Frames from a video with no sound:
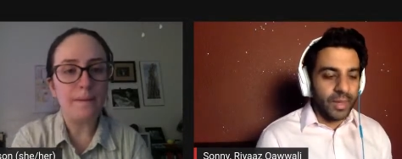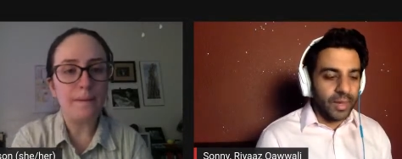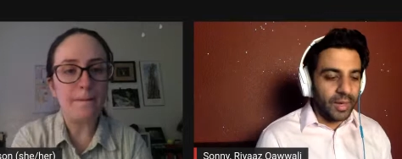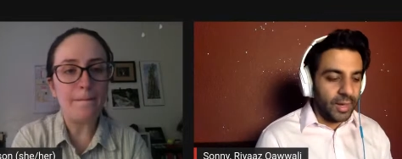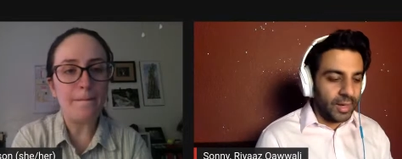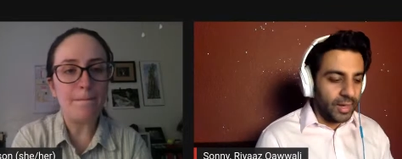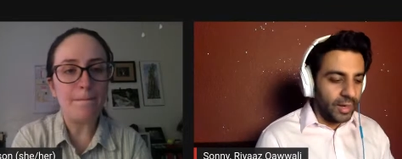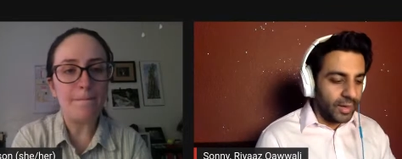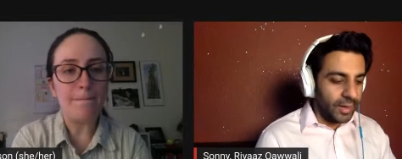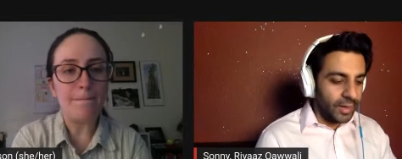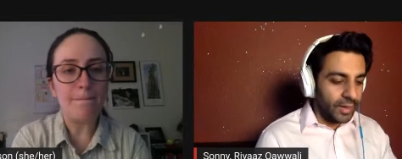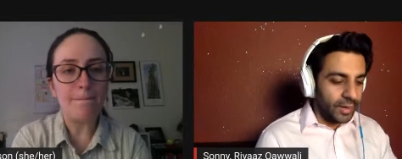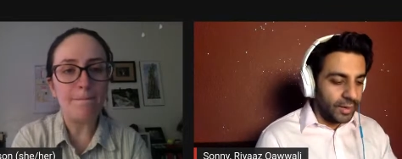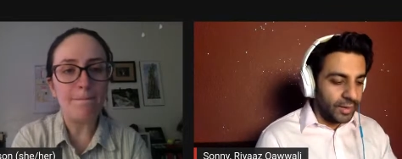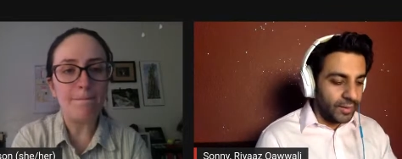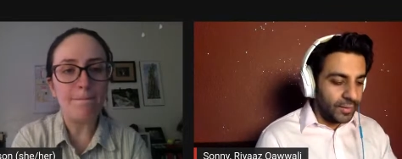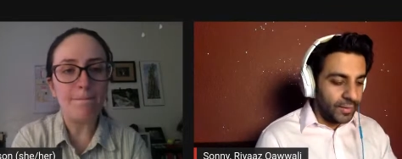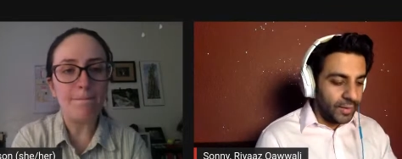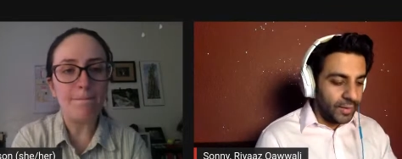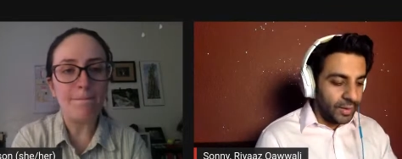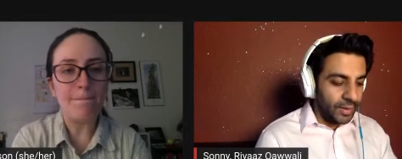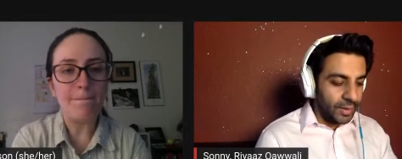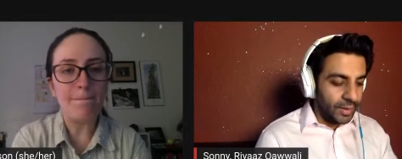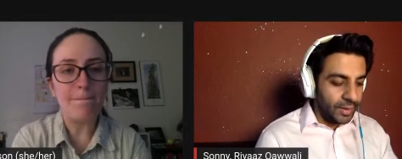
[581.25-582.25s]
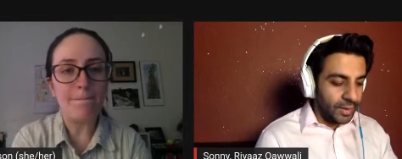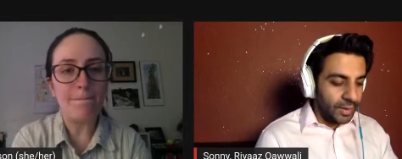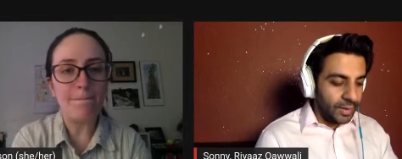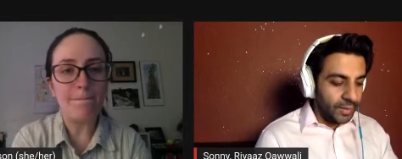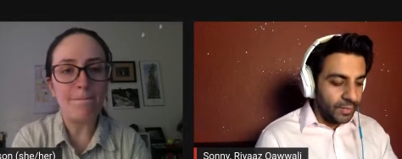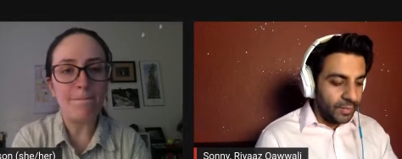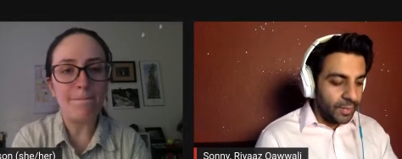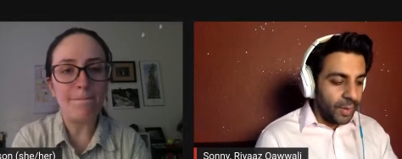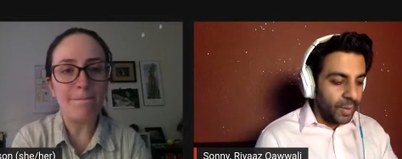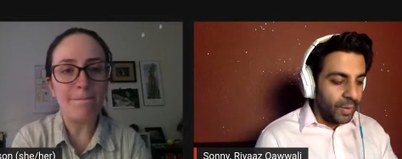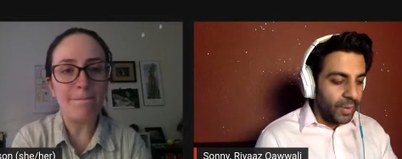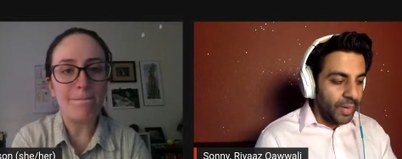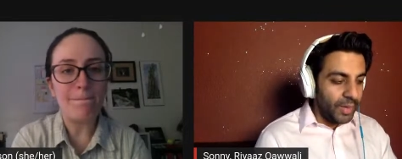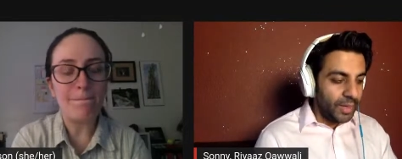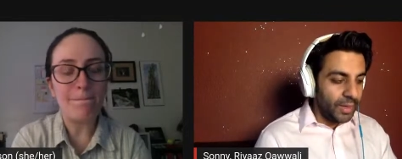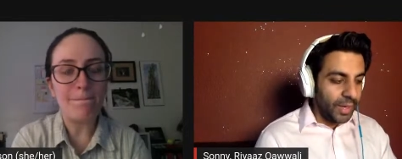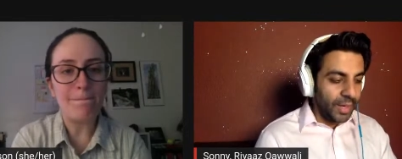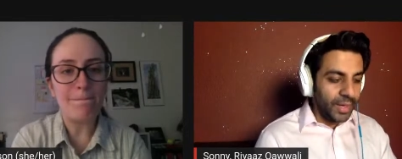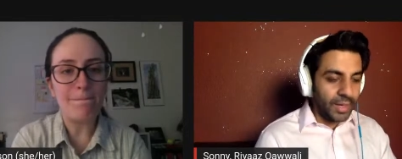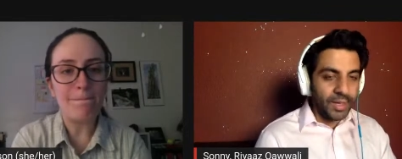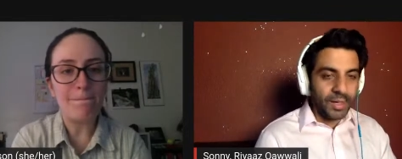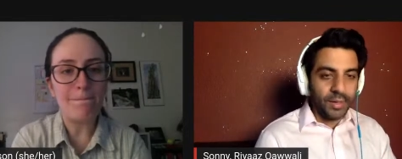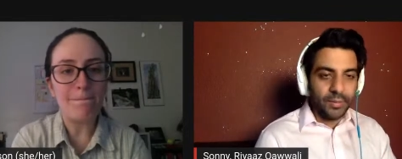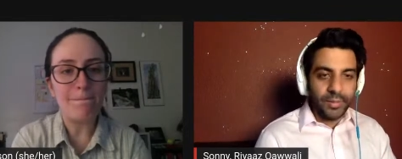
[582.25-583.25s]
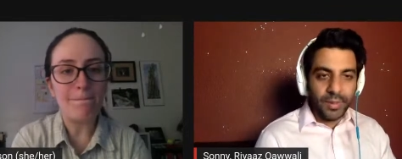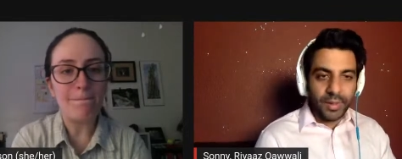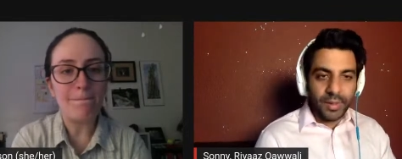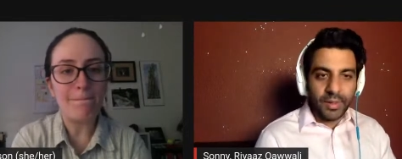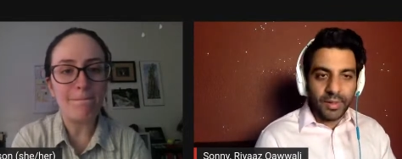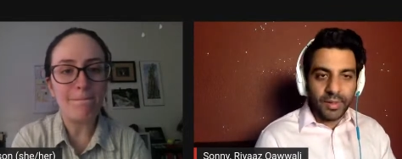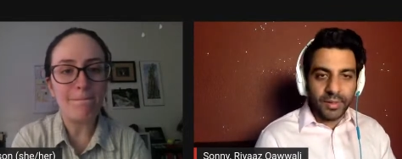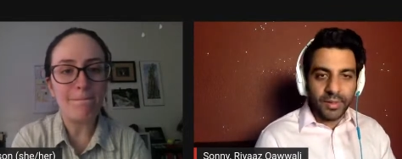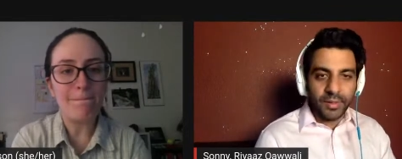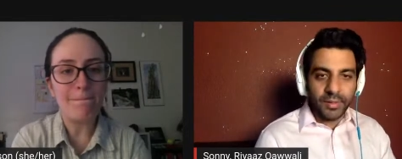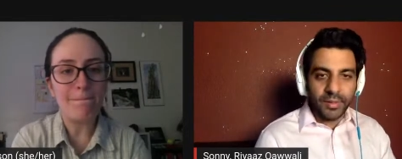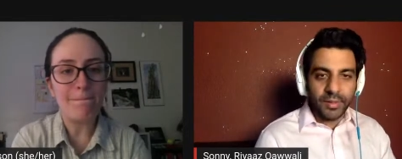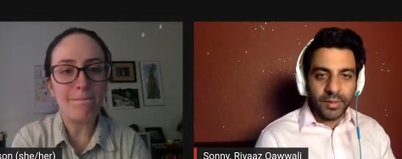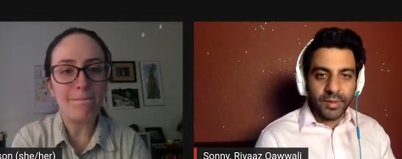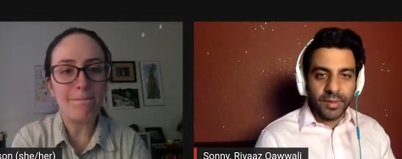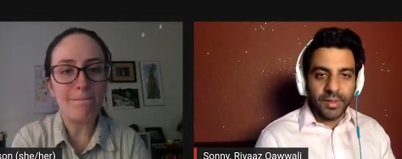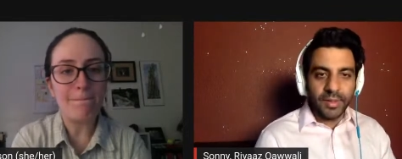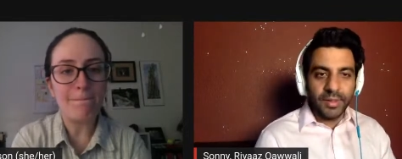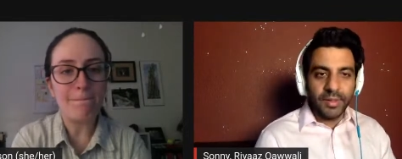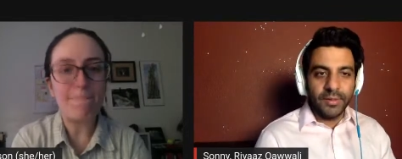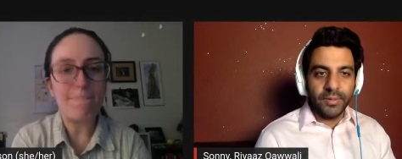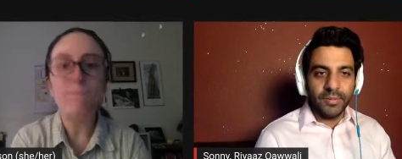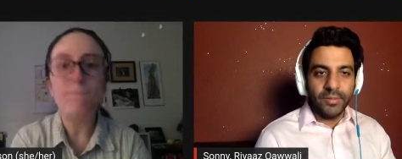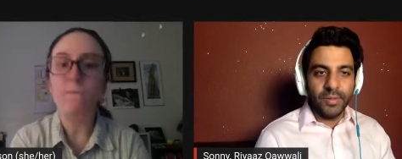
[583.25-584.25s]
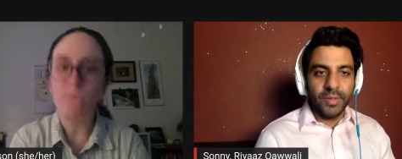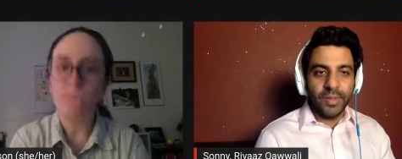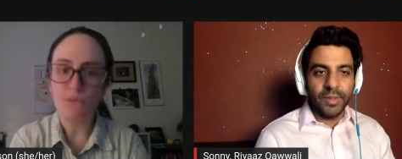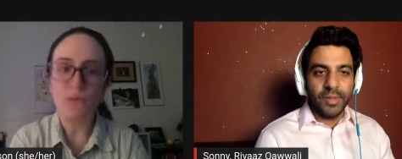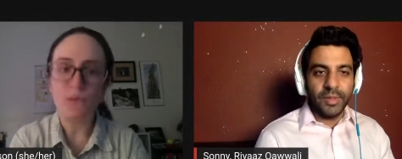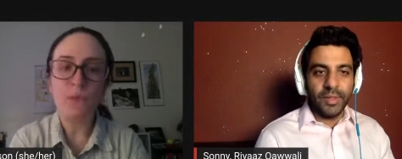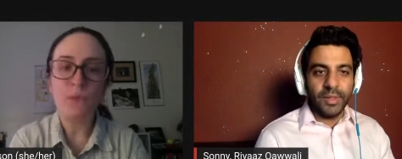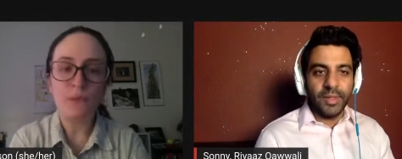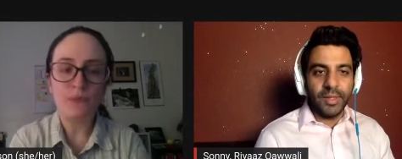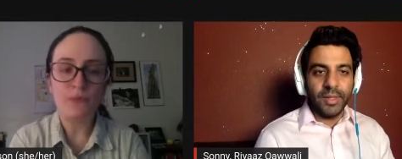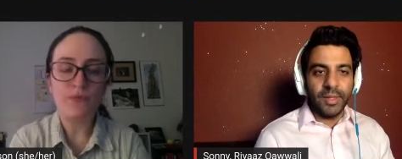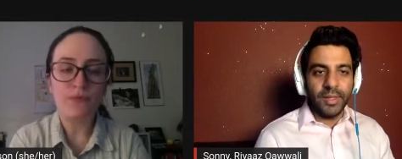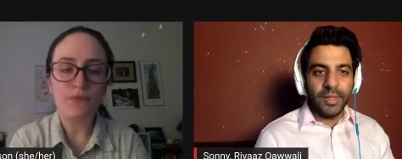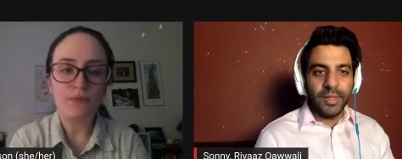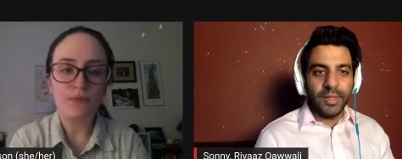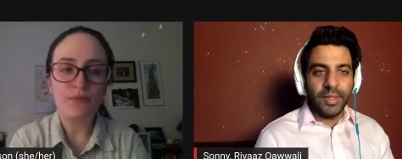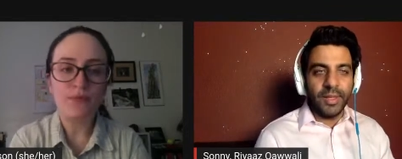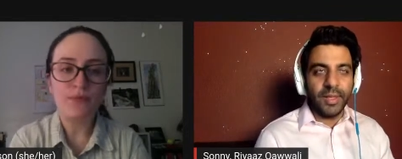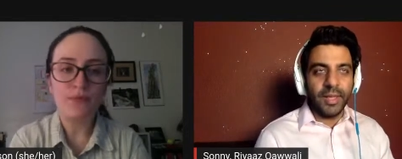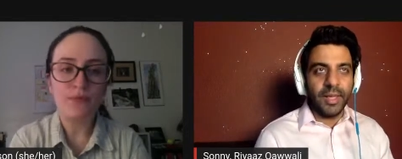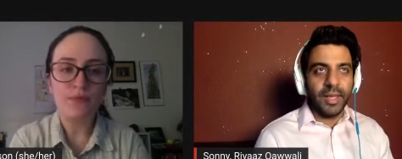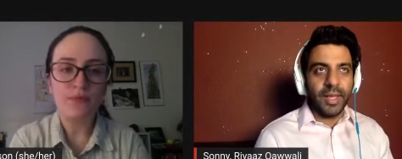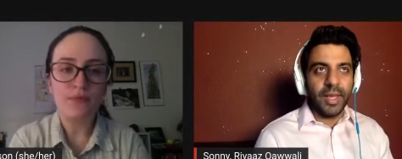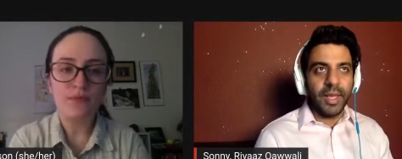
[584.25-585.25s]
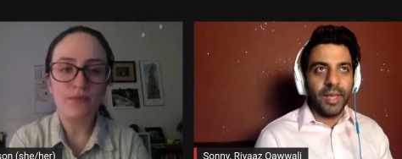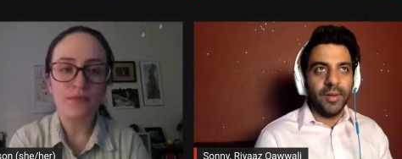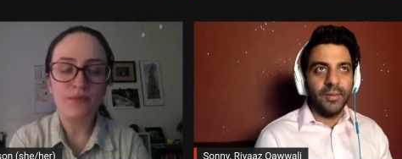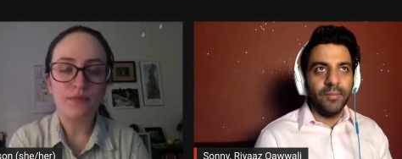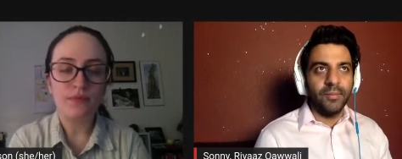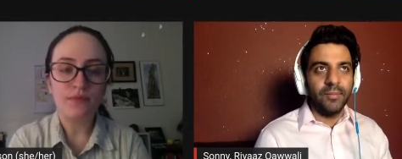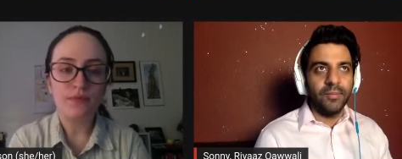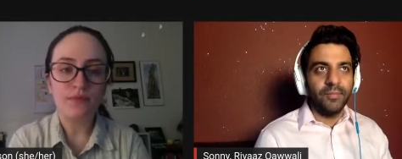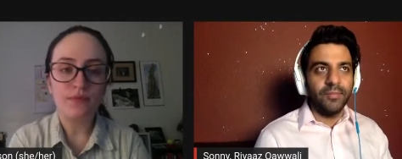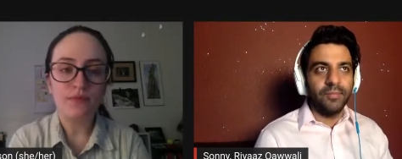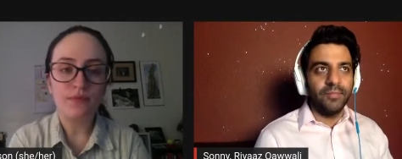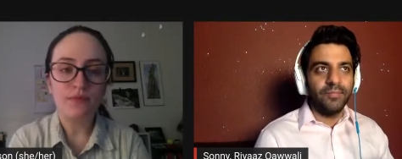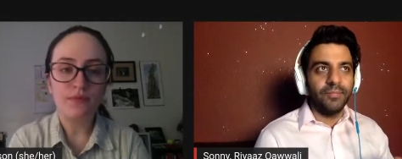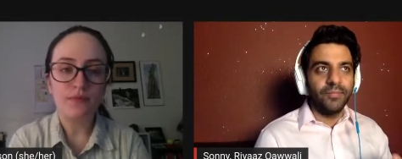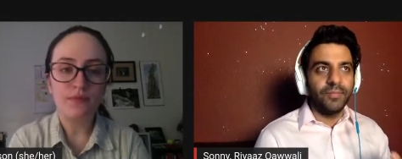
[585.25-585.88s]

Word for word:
Speaker 1: uh, um, a poet like Kabir really can